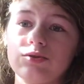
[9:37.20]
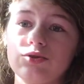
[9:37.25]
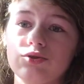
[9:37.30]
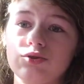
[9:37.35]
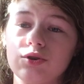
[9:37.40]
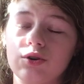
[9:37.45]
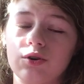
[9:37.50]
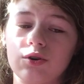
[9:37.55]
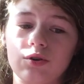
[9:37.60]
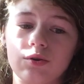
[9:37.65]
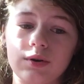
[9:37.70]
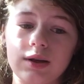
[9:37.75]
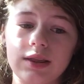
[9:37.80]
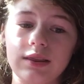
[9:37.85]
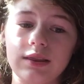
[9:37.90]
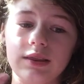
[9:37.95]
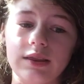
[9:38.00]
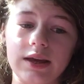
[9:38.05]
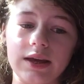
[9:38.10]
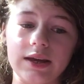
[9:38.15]
So
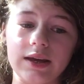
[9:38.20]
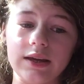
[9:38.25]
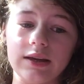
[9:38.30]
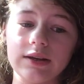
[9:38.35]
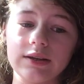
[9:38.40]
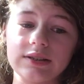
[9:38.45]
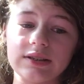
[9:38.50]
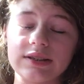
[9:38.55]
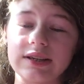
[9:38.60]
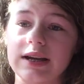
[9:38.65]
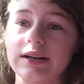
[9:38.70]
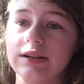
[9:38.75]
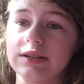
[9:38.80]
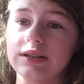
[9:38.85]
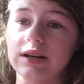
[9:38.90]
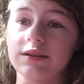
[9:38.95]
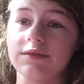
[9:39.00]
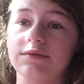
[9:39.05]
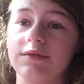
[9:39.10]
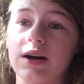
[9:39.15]
they
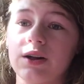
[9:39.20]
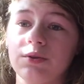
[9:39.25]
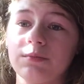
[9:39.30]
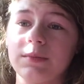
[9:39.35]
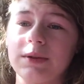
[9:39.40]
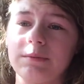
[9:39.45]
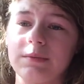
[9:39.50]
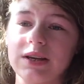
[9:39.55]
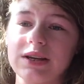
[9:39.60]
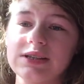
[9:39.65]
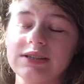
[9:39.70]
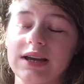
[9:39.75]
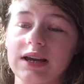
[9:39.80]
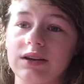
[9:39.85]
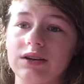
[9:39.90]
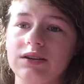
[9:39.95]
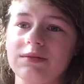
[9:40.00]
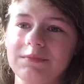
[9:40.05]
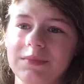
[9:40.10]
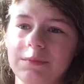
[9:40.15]
decided to unfollow me because I
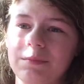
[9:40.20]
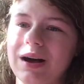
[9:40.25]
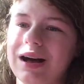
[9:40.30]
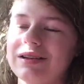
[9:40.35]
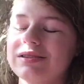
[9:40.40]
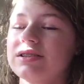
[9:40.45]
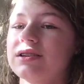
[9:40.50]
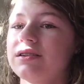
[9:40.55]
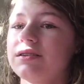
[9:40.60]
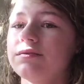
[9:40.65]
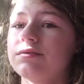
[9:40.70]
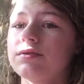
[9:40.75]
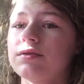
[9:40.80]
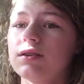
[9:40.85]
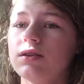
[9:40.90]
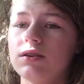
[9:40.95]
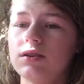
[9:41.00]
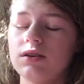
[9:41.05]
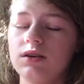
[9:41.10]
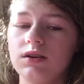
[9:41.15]
couldn't be positive.
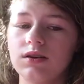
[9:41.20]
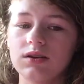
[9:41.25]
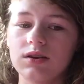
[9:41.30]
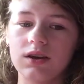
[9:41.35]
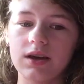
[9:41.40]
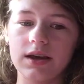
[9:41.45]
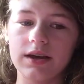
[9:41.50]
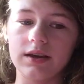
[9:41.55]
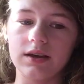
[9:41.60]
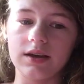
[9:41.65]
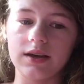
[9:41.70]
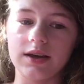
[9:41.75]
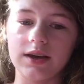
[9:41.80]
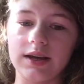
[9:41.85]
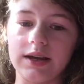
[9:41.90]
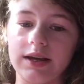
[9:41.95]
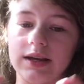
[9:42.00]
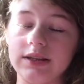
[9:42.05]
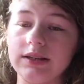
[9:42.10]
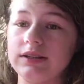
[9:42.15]

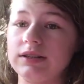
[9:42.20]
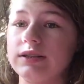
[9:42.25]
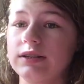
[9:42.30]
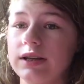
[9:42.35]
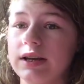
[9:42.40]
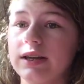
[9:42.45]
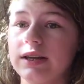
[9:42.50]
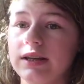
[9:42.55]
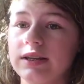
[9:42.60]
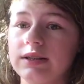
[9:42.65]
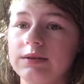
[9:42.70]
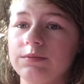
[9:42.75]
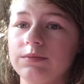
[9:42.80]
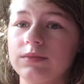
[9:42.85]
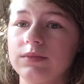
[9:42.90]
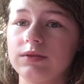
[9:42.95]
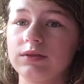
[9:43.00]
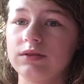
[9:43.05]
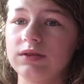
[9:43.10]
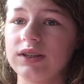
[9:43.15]
And it
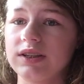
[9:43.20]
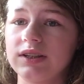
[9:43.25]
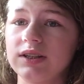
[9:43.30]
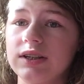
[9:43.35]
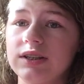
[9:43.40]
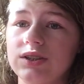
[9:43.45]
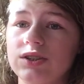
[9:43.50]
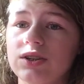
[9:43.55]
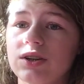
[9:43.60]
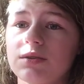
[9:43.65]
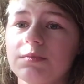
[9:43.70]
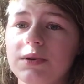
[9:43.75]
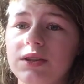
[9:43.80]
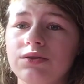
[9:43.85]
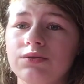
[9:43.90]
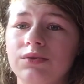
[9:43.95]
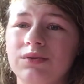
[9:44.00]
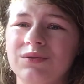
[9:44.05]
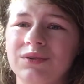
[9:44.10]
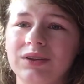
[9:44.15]
took me
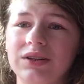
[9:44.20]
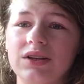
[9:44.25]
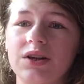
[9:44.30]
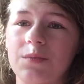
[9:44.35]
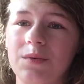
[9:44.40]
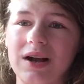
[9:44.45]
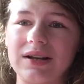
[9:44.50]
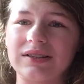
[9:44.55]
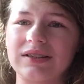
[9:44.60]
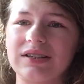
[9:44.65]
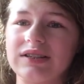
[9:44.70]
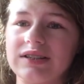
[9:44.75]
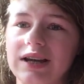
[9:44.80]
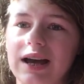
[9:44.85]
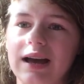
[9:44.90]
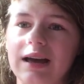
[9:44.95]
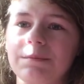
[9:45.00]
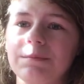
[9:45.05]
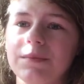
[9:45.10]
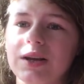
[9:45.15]
through a really depressing
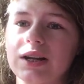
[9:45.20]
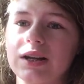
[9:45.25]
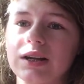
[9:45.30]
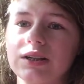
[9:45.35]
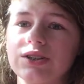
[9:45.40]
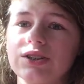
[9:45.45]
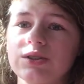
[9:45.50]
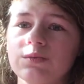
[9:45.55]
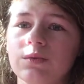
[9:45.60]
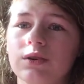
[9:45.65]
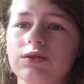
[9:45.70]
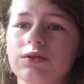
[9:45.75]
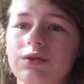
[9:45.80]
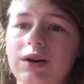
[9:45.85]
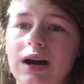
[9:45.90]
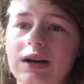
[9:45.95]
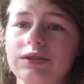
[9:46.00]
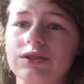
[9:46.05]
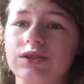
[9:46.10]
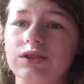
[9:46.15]
time, and I just want you
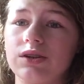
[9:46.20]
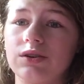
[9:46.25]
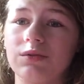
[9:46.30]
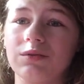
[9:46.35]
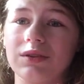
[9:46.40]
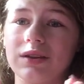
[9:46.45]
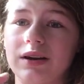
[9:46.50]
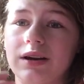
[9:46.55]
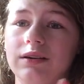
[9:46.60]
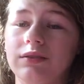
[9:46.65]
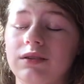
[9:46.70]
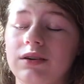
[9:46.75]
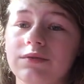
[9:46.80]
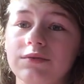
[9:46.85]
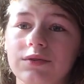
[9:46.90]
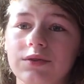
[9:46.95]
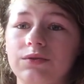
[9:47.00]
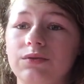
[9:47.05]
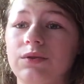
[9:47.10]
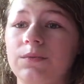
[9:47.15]
guys to know that I
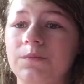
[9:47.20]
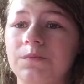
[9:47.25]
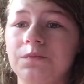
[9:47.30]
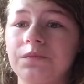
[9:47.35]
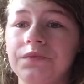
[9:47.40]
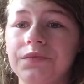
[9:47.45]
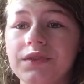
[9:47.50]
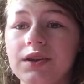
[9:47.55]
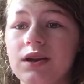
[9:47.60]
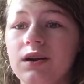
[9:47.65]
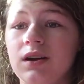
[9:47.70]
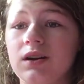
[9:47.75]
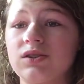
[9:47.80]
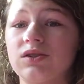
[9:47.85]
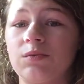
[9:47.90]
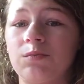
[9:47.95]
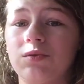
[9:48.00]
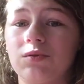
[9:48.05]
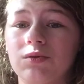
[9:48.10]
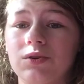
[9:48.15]
love you,
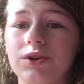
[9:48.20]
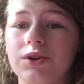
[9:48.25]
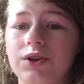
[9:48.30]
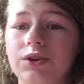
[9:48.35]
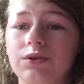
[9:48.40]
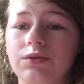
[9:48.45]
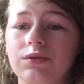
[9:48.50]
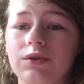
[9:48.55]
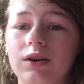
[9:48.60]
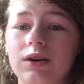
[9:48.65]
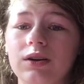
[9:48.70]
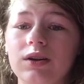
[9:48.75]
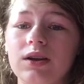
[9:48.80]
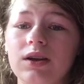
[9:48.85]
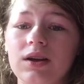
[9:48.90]
I support you.